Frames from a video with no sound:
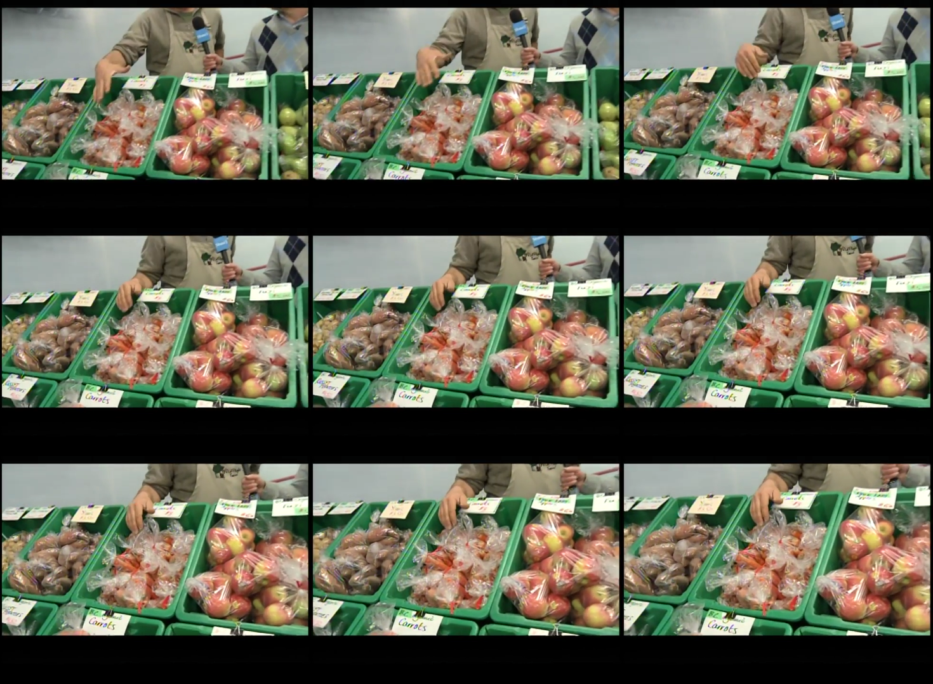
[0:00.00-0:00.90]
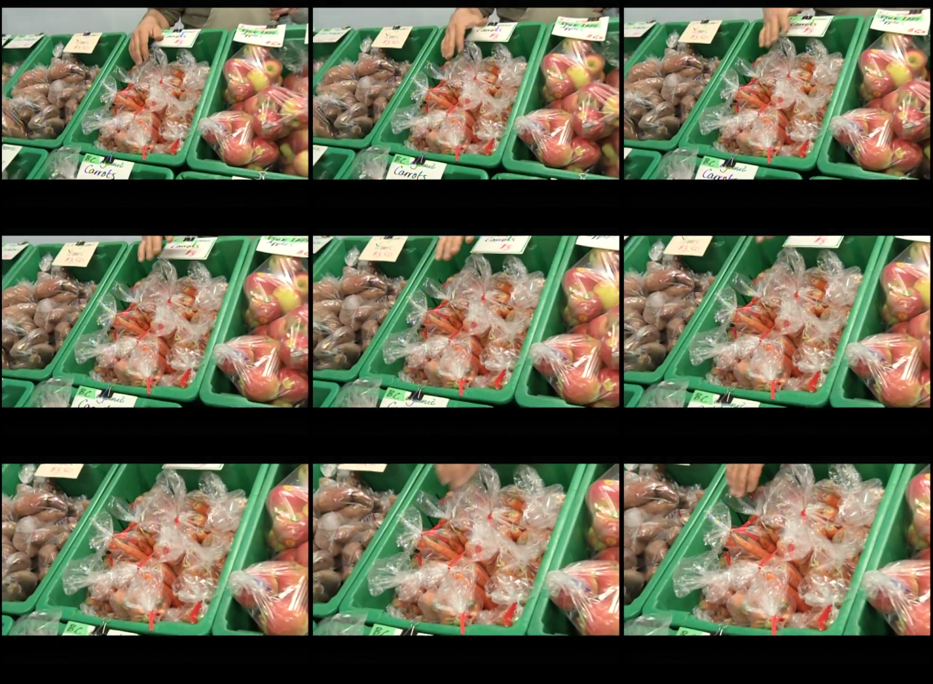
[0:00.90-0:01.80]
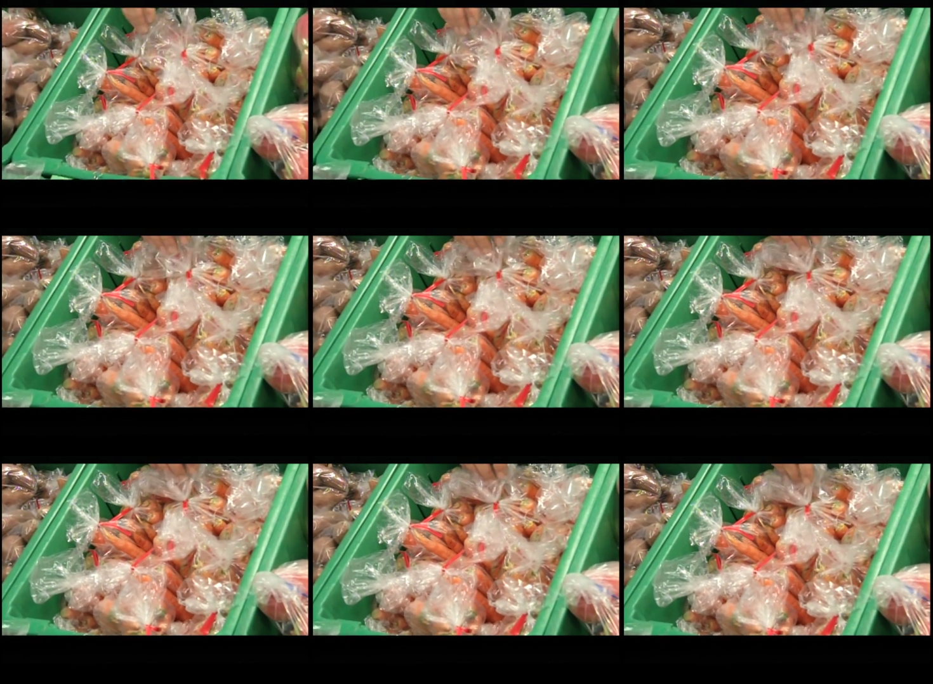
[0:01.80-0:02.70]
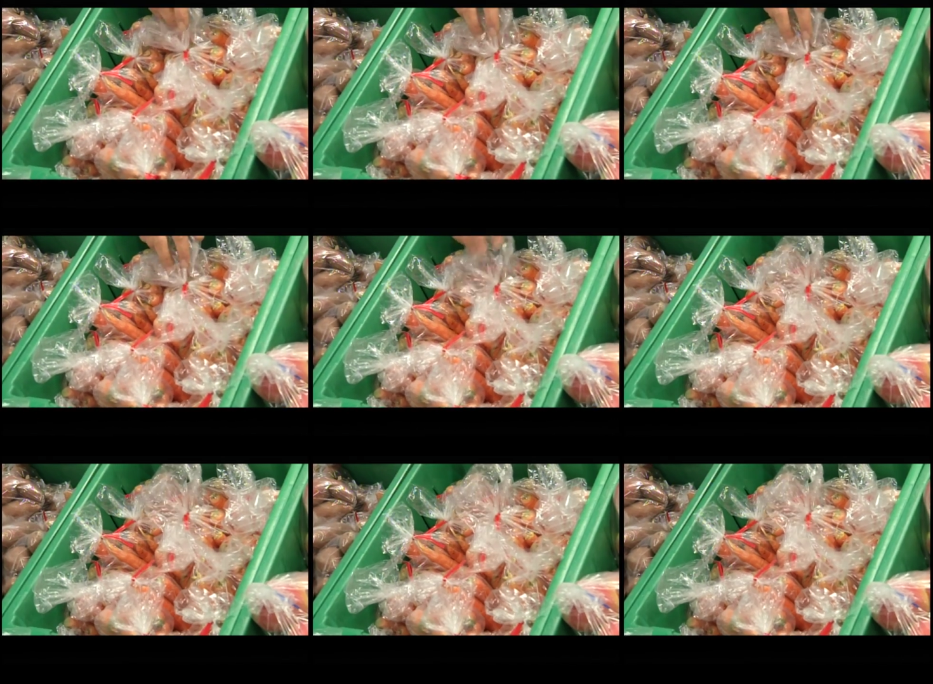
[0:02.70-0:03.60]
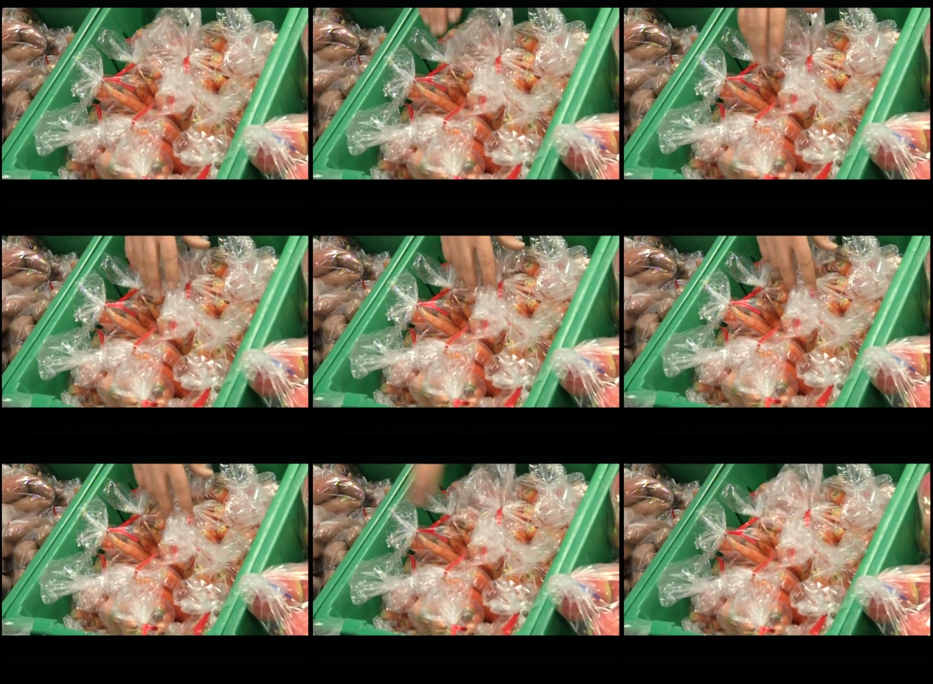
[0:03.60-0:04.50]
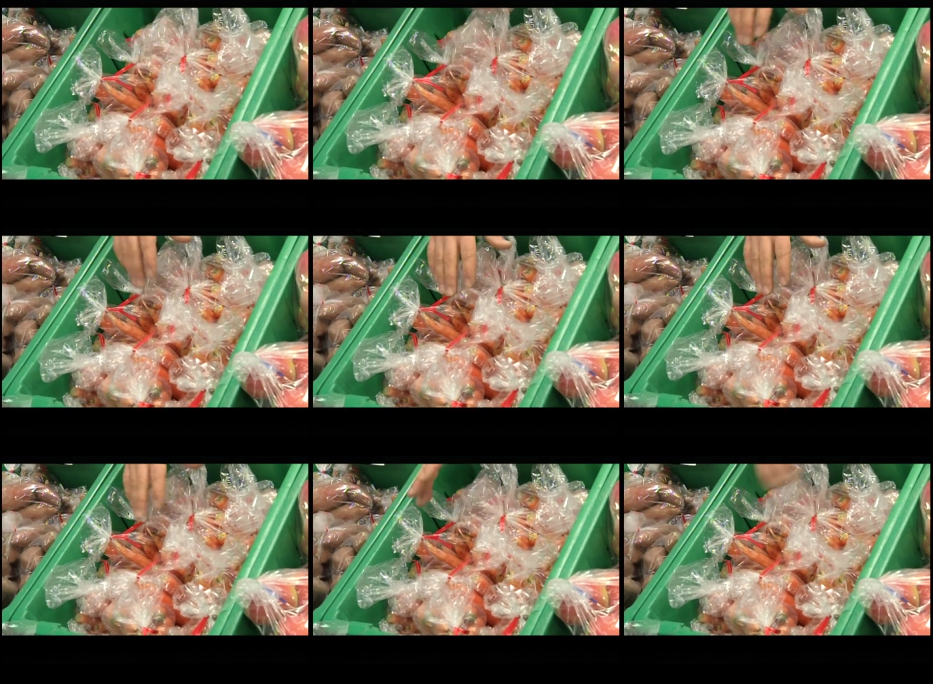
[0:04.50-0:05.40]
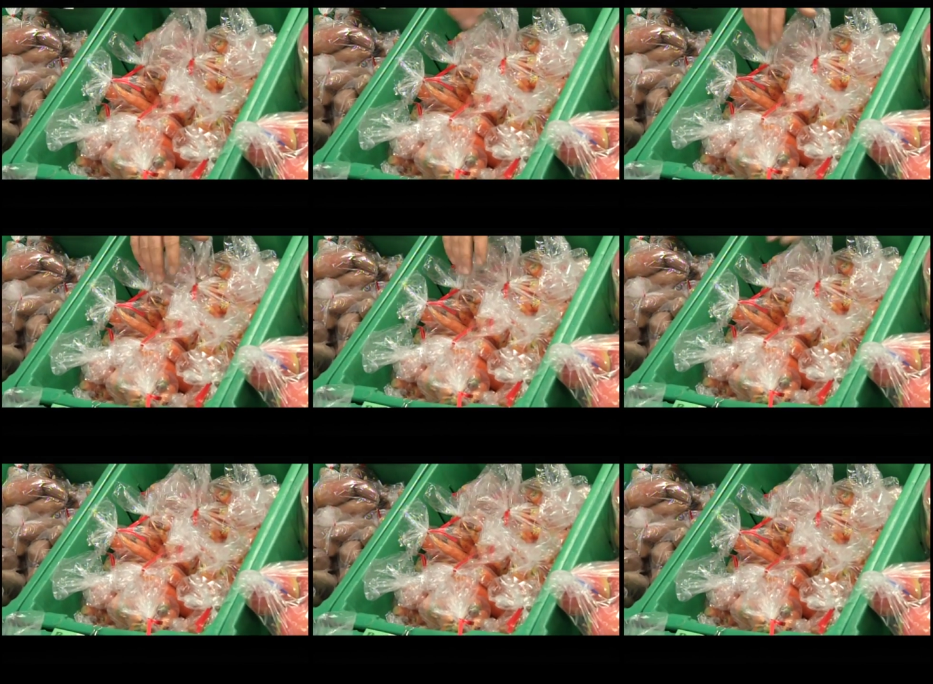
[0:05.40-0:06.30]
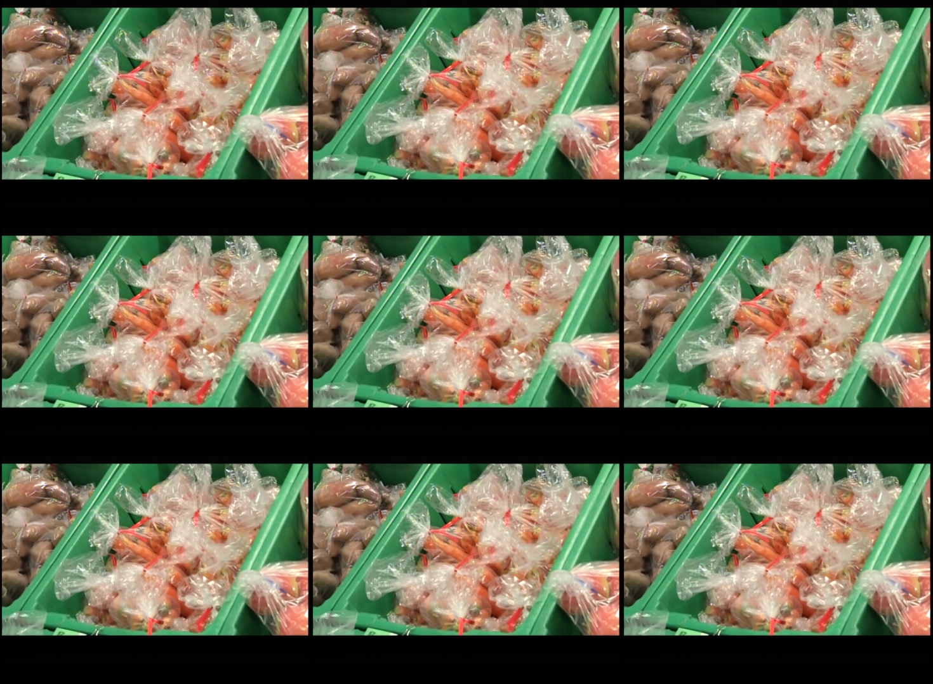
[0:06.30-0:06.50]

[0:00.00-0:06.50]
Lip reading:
(no speaker visible)